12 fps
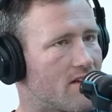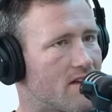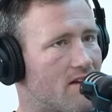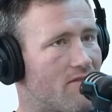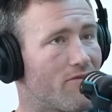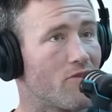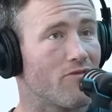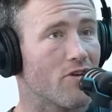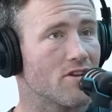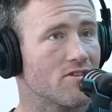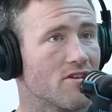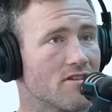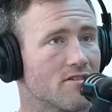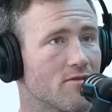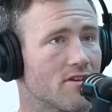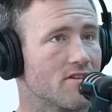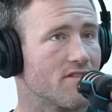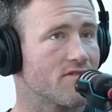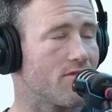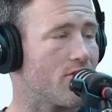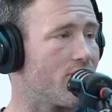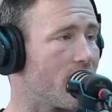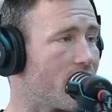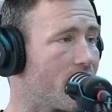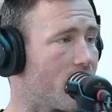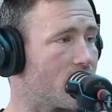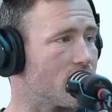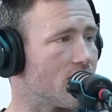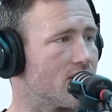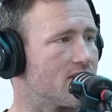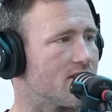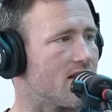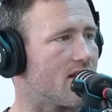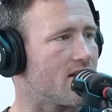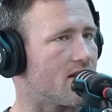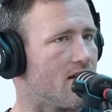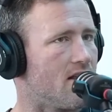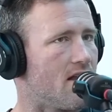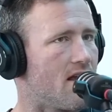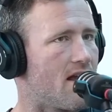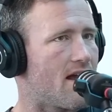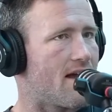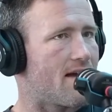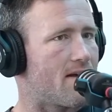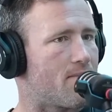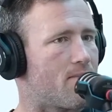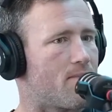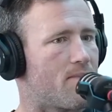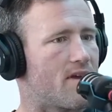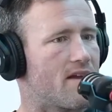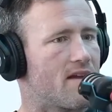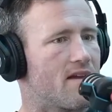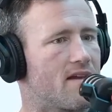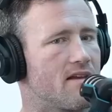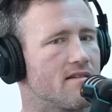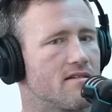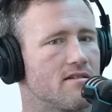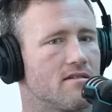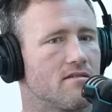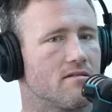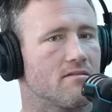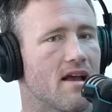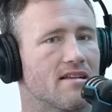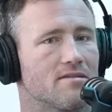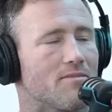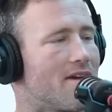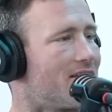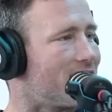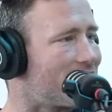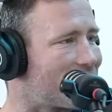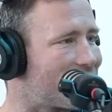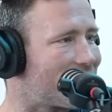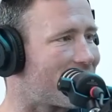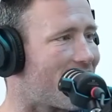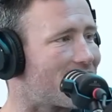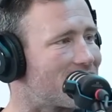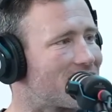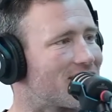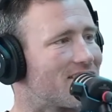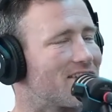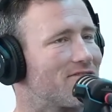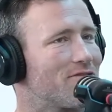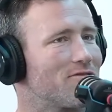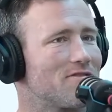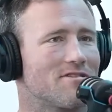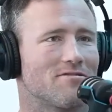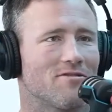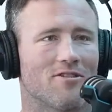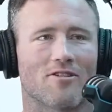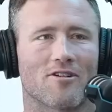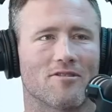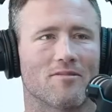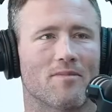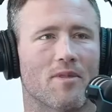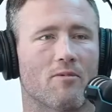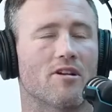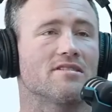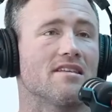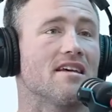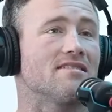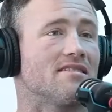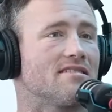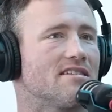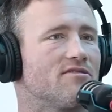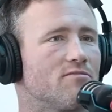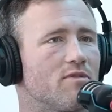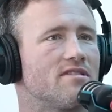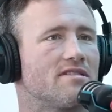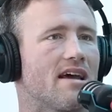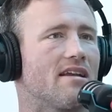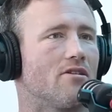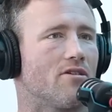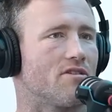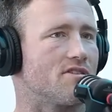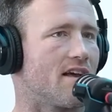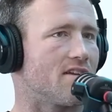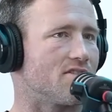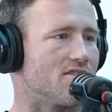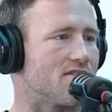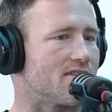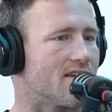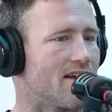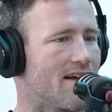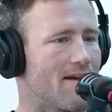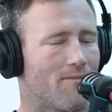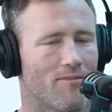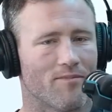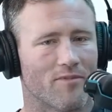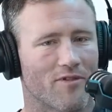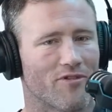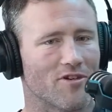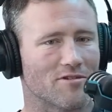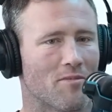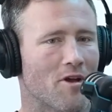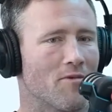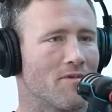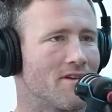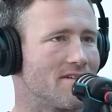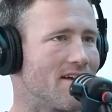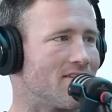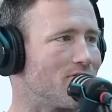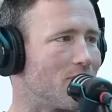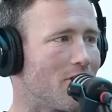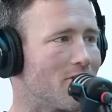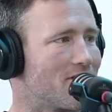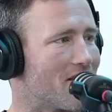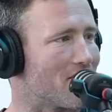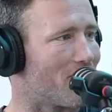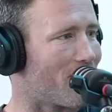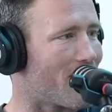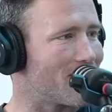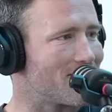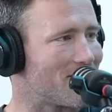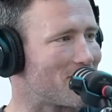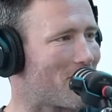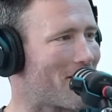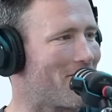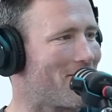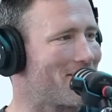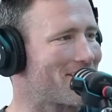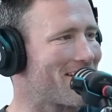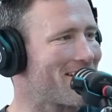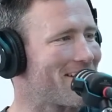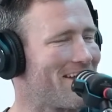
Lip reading: food franchise, quick service food franchise, and it hasn't been that successful. When I say that successful, we just had a lot of challenges. The first time we opened in Townsville, we lost that in the floods in 2019.